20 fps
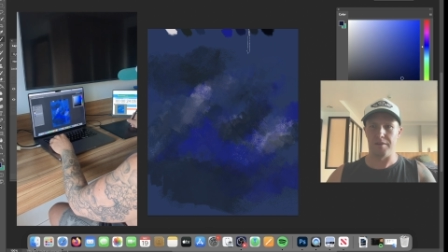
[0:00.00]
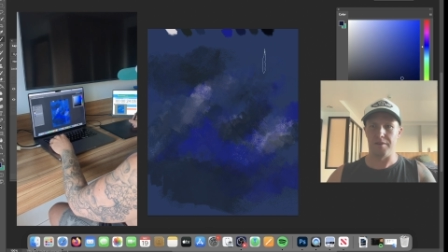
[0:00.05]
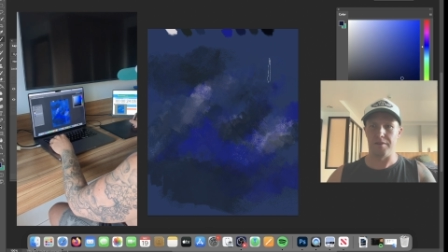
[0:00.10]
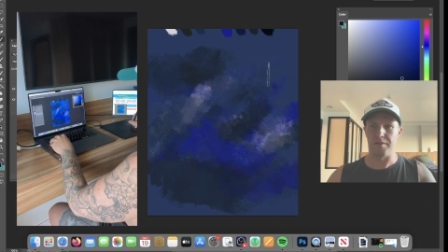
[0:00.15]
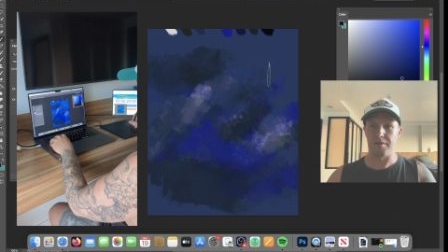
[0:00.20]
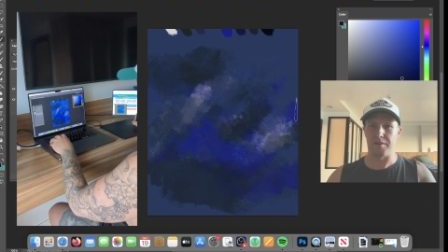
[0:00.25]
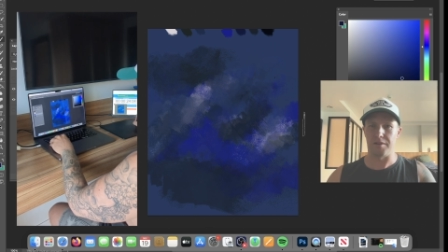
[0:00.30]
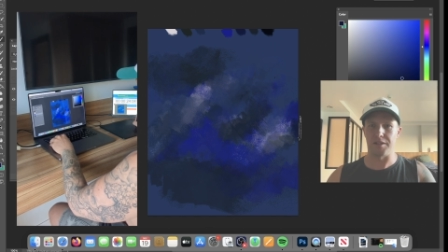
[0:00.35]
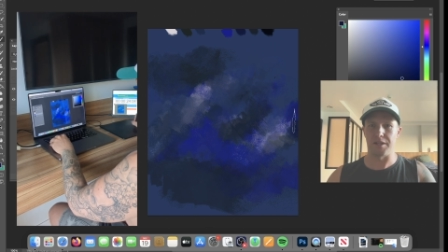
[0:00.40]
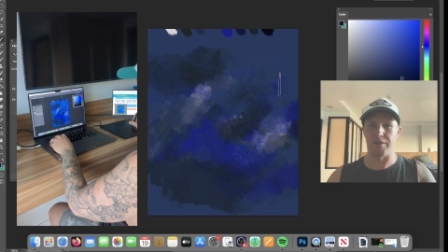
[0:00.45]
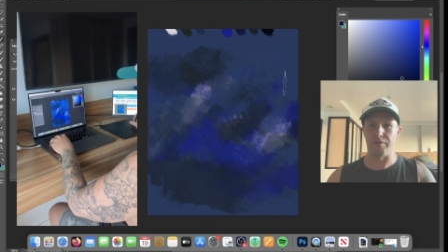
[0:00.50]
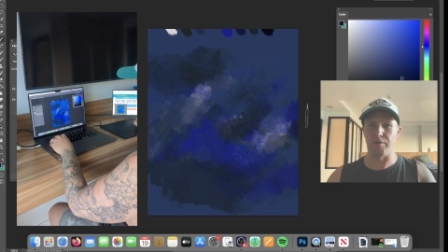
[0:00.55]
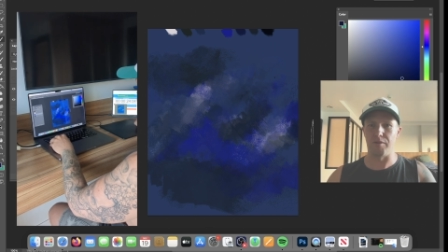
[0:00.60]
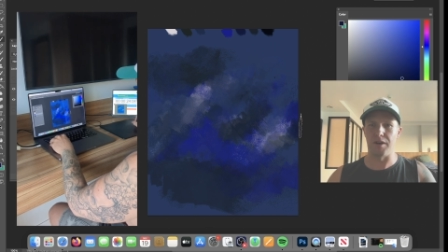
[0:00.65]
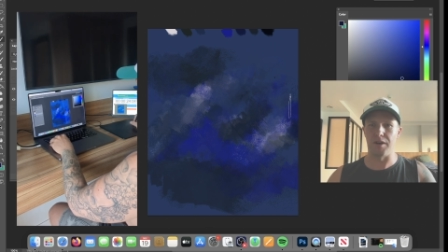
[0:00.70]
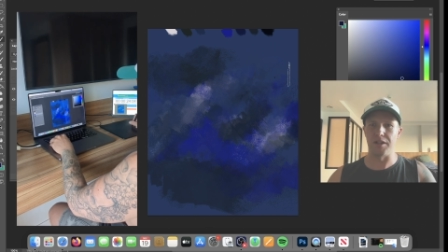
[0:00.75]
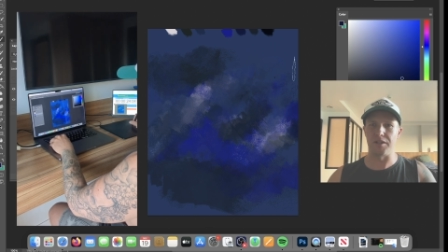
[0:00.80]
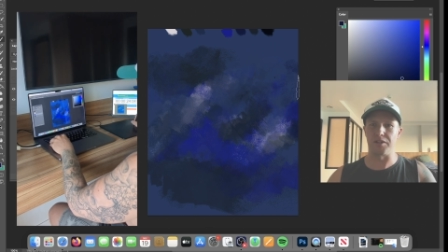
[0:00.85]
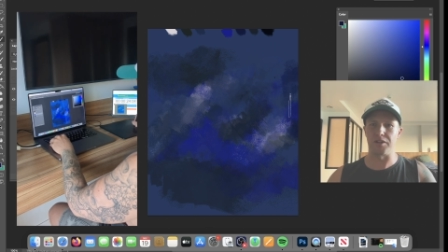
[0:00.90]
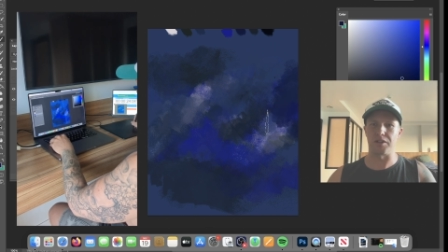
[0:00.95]
because
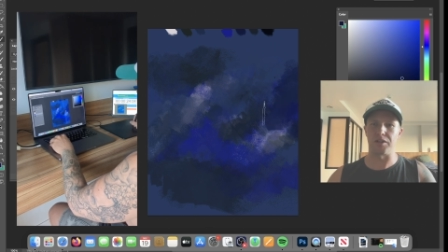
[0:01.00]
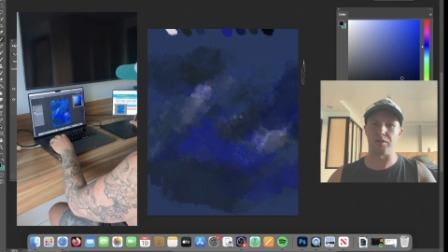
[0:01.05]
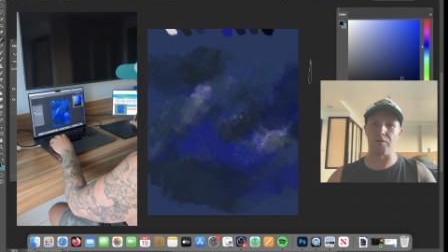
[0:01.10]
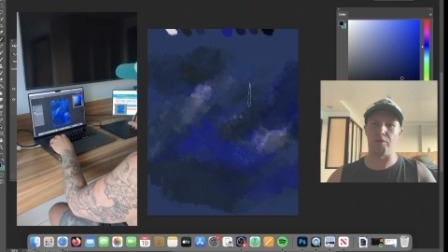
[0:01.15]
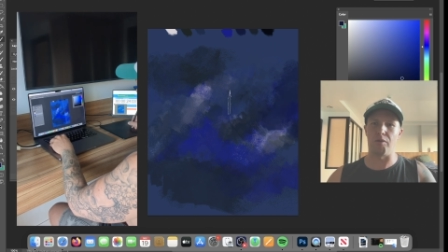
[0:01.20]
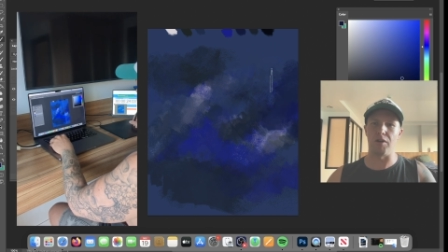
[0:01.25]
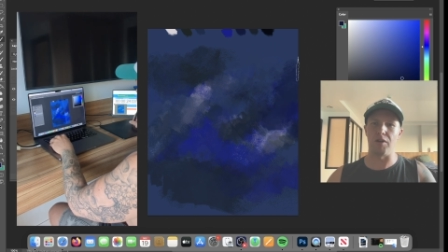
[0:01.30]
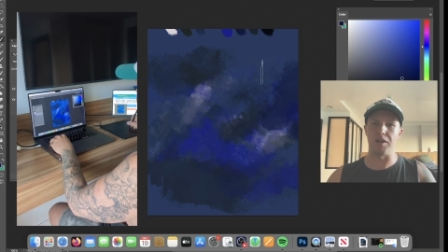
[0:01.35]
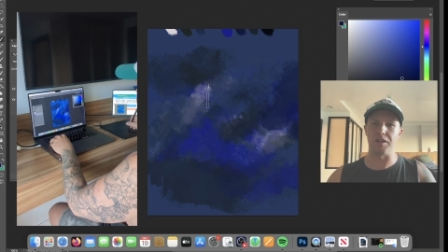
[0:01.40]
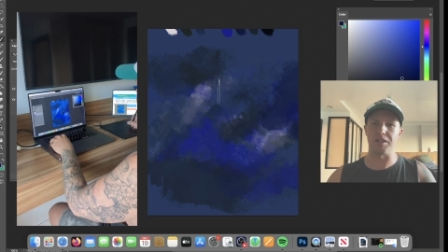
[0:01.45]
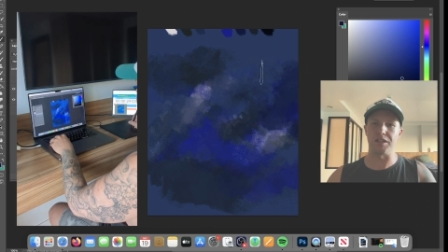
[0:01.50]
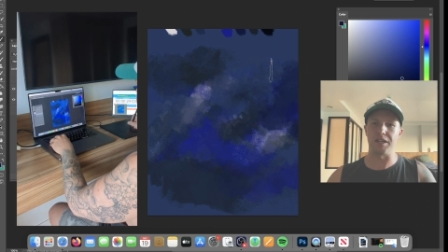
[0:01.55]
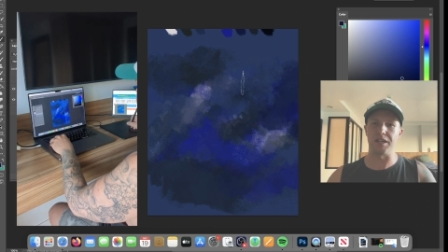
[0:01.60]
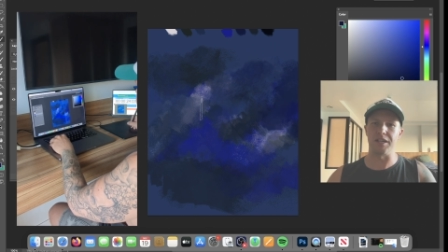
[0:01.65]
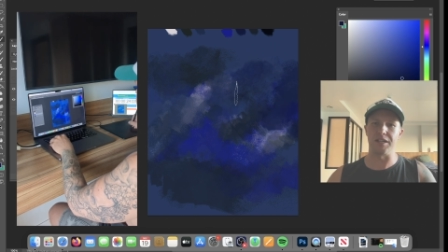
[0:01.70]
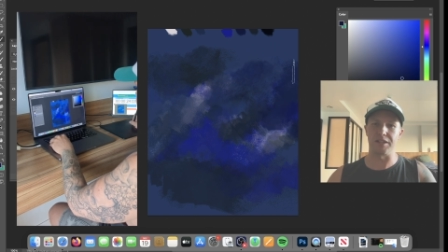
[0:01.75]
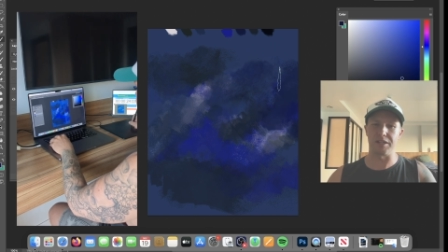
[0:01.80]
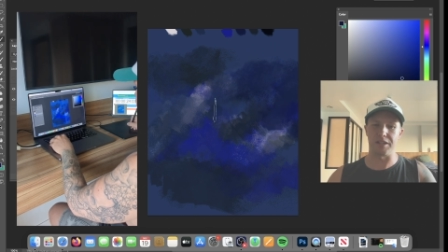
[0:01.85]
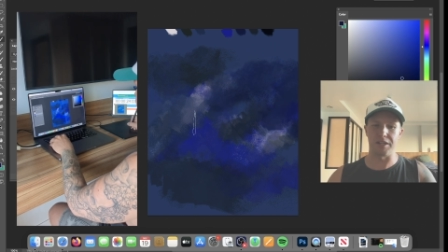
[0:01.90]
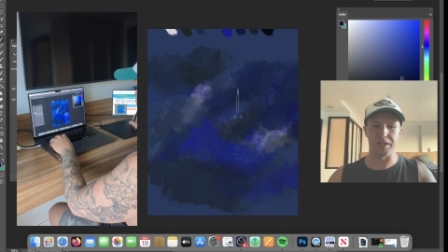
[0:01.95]
otherwise the quality
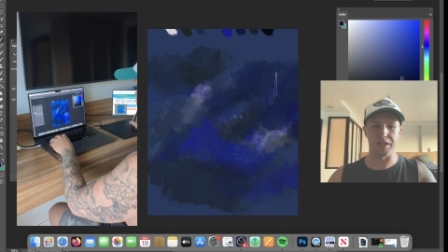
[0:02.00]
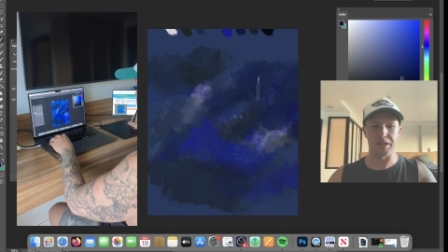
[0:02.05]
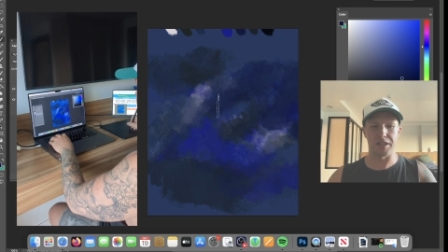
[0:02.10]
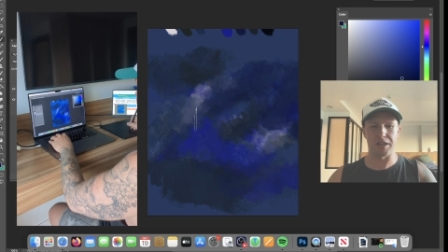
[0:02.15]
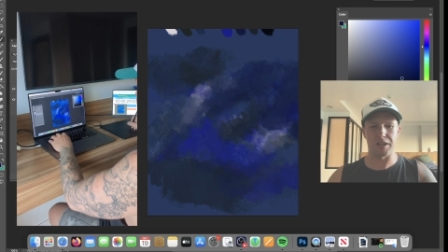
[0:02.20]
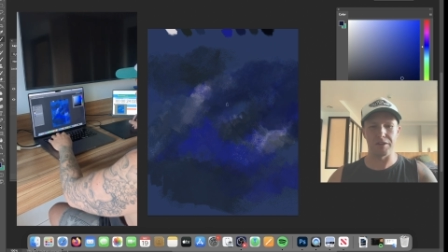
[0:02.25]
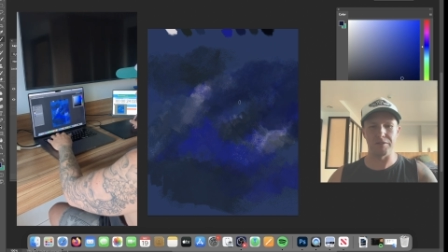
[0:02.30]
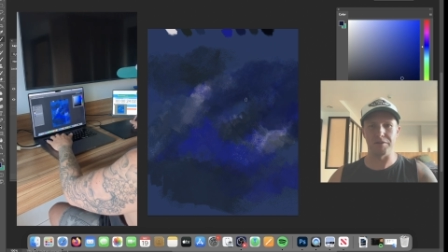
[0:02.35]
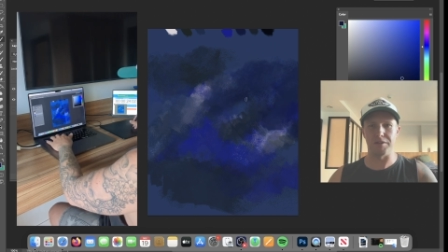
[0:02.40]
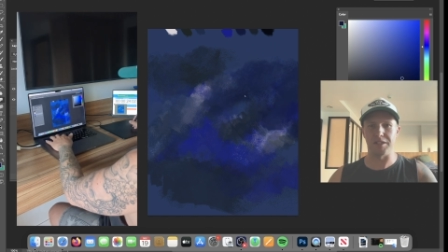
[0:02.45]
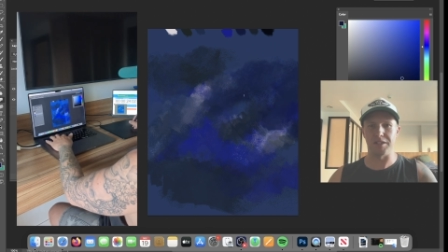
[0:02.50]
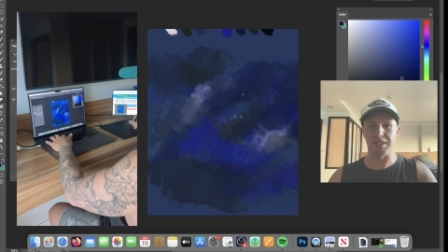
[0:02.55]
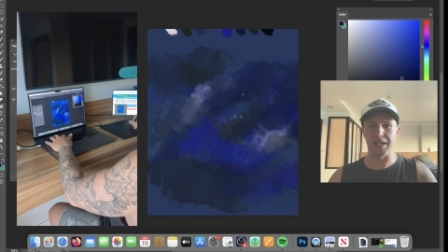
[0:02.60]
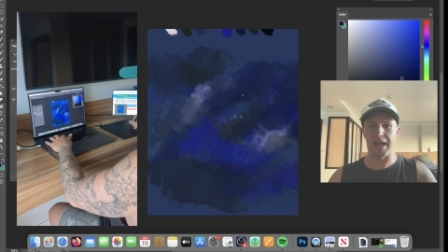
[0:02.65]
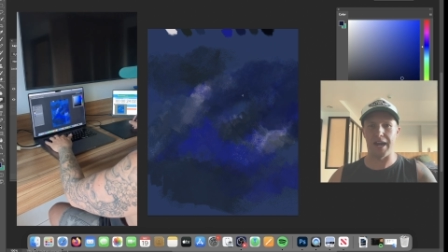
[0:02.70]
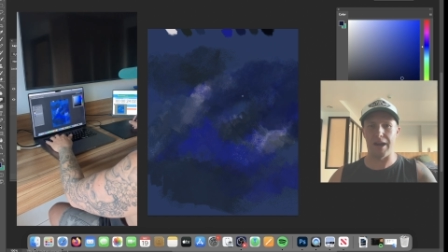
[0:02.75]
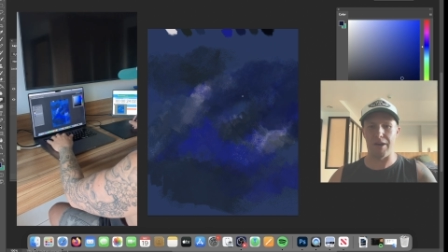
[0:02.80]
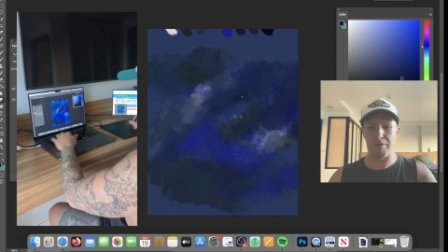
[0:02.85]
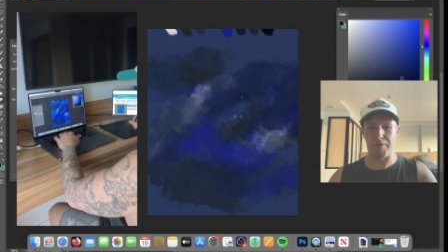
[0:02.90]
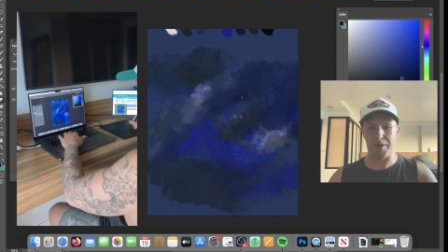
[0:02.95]
is going to go
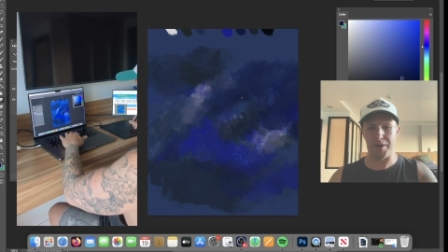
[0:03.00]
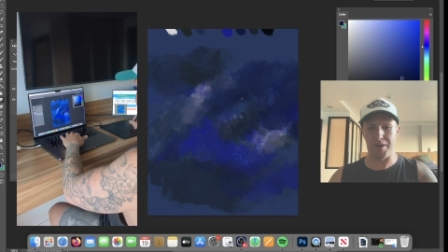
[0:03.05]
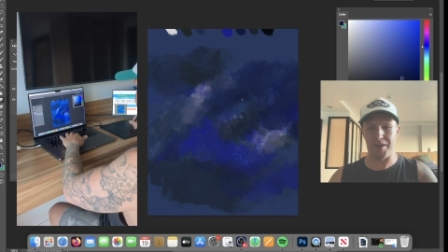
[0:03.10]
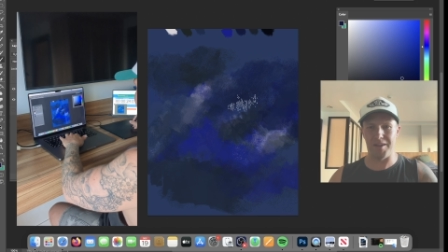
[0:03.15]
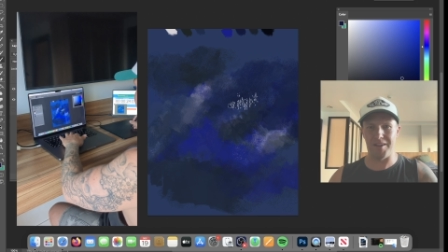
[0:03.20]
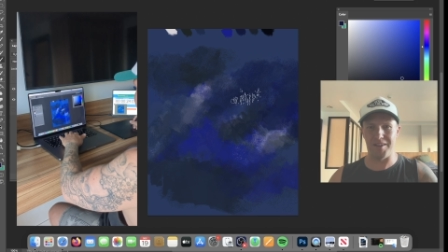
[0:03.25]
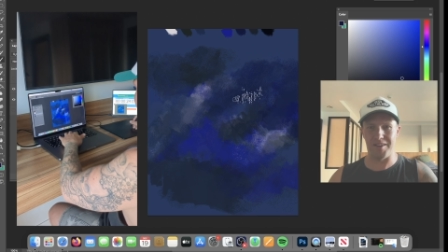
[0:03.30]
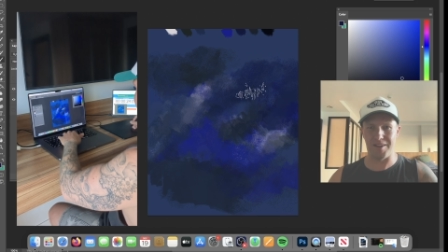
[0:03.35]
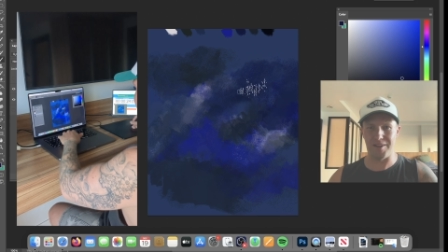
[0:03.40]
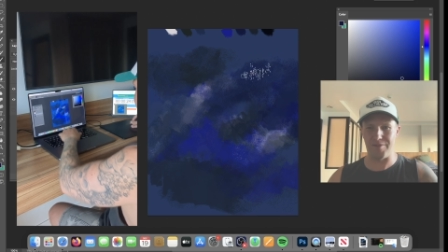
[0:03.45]
down, I